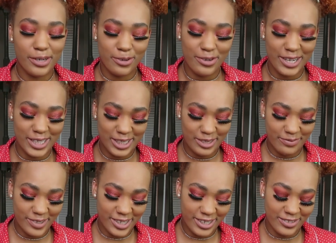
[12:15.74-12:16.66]
with a
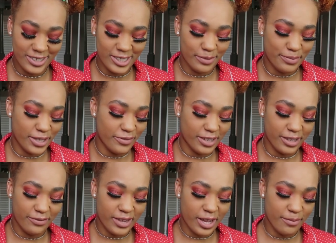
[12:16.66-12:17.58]
question mark, which is
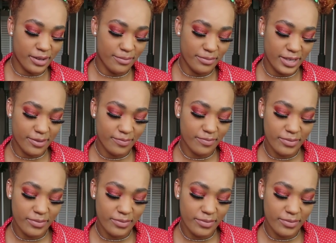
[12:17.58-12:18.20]
perfectly fine by me.